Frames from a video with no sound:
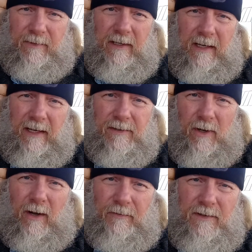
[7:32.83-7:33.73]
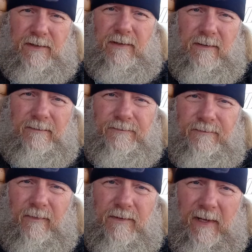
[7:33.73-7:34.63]
into his office
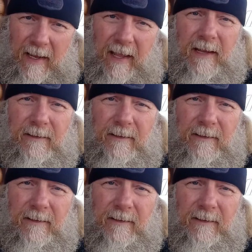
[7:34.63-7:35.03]
and said, "Hey,